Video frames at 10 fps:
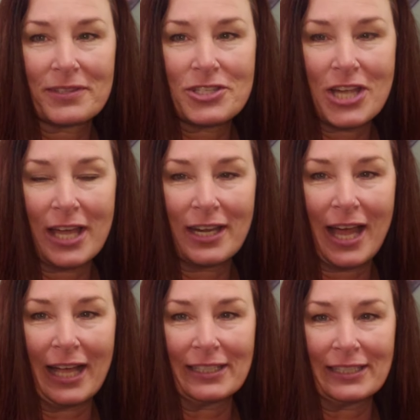John
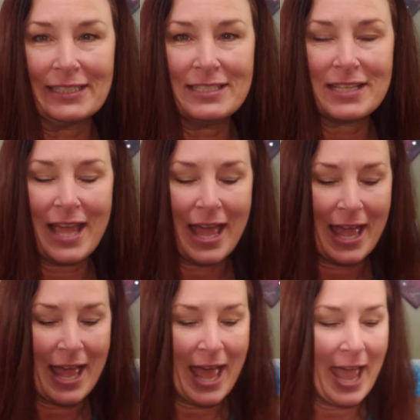Holland
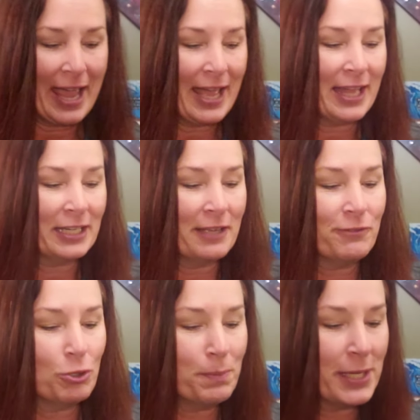and if
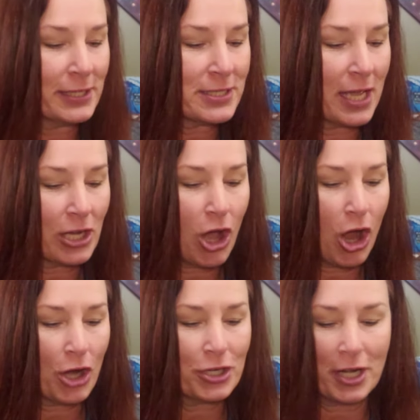you picked
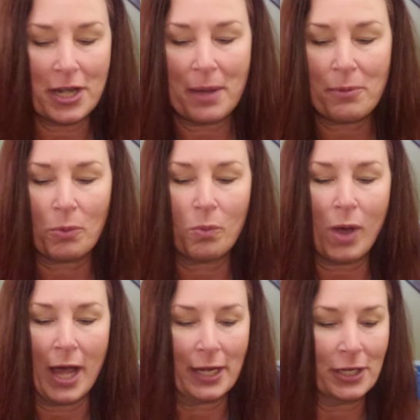card number
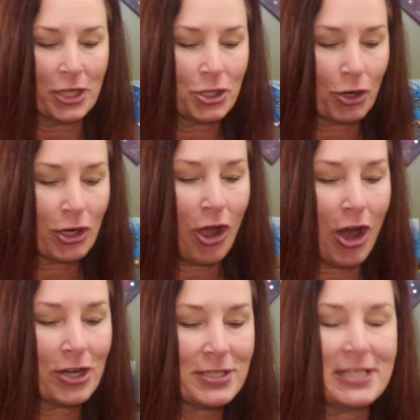one, your
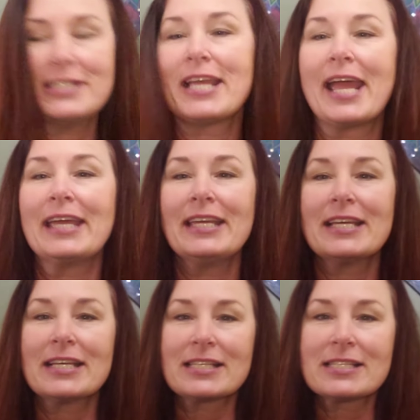card today
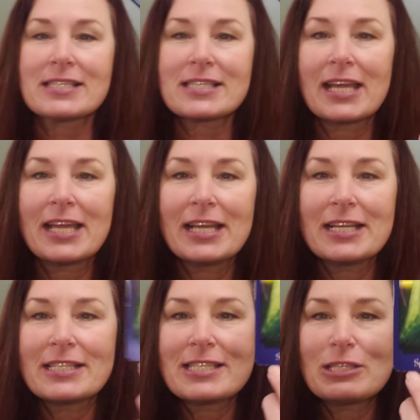is
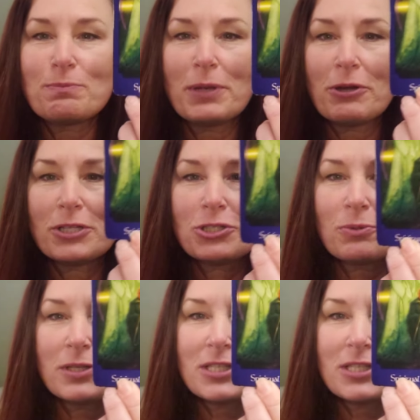spiritual